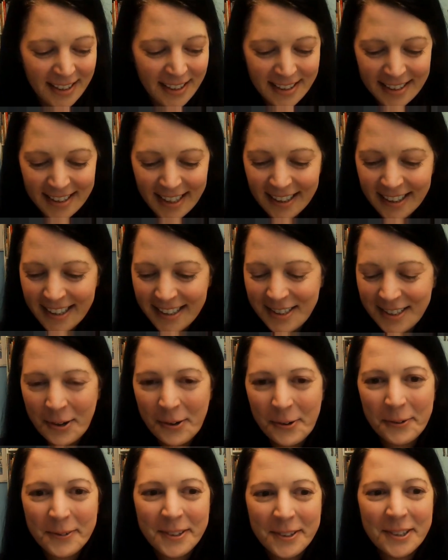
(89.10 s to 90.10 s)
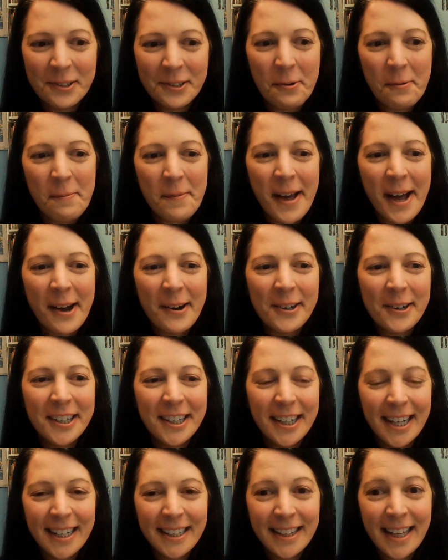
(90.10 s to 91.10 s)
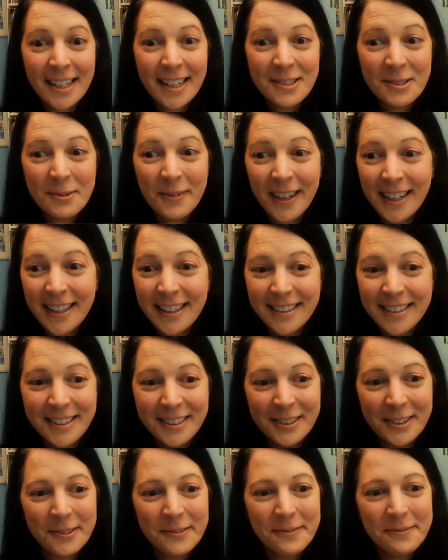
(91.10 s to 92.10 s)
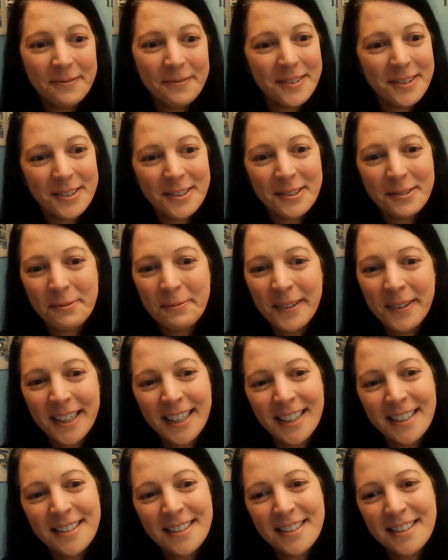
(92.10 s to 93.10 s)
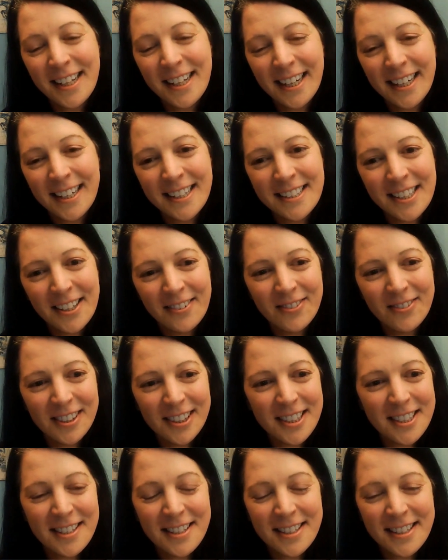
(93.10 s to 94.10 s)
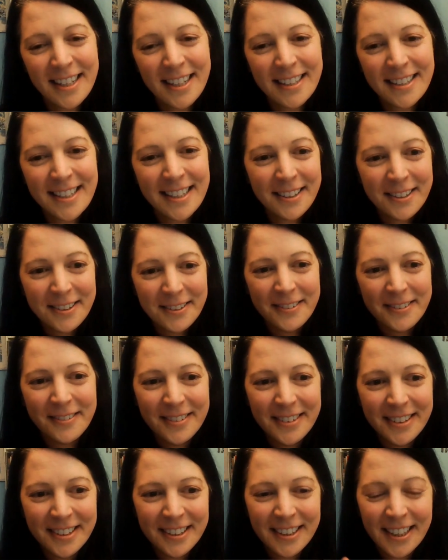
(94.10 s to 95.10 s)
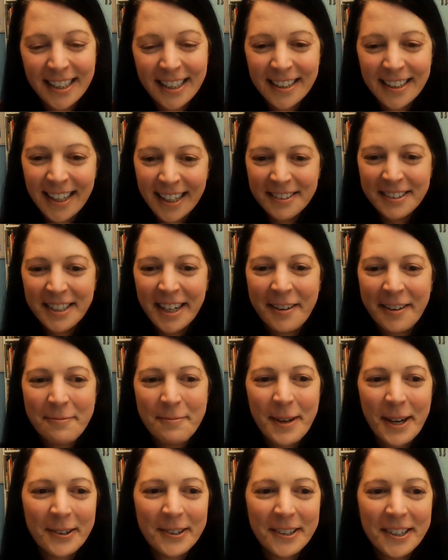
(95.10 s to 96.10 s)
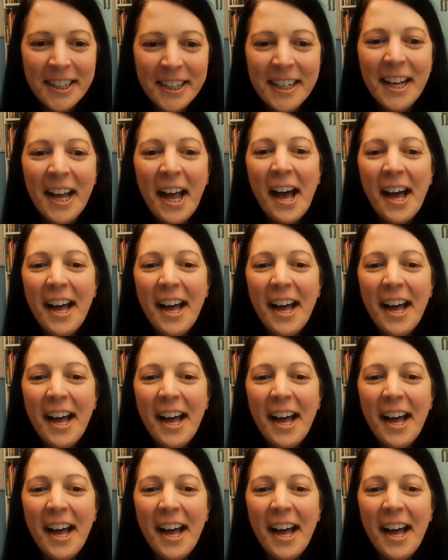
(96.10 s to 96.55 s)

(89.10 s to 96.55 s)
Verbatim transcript: It's scary to own your own power. And that's why, you know, so many societies have religions that tell you you're not allowed to have power.